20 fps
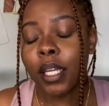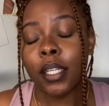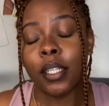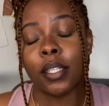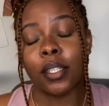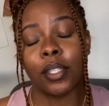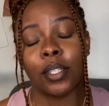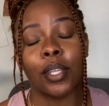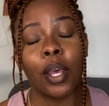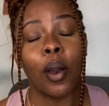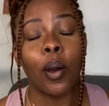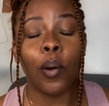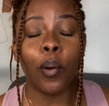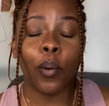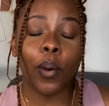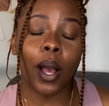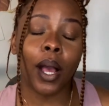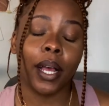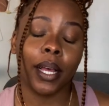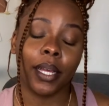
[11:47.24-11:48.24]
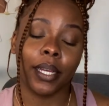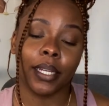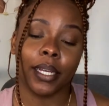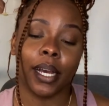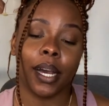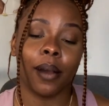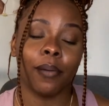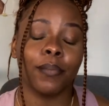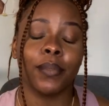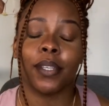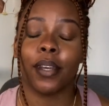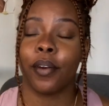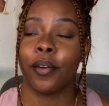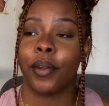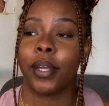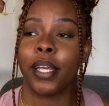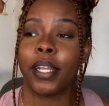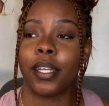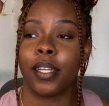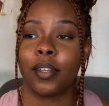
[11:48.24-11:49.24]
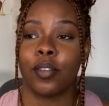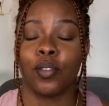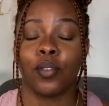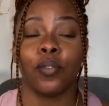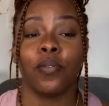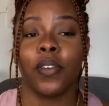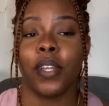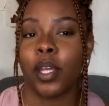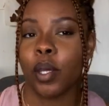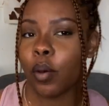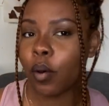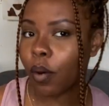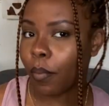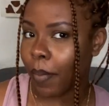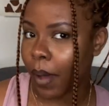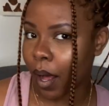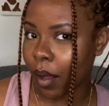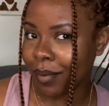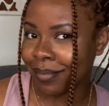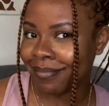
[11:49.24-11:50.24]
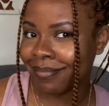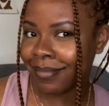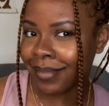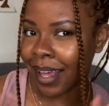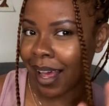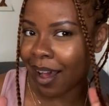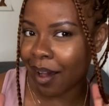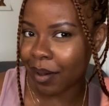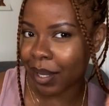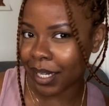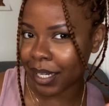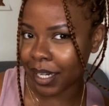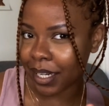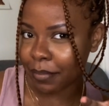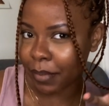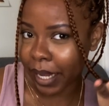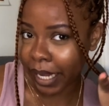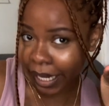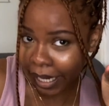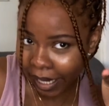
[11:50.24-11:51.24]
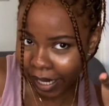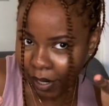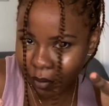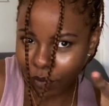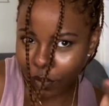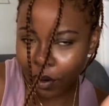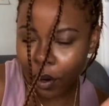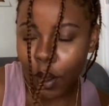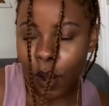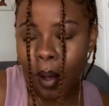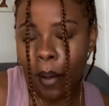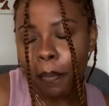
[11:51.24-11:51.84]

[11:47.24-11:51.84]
So I'm sorry there's no video about how I did my hair,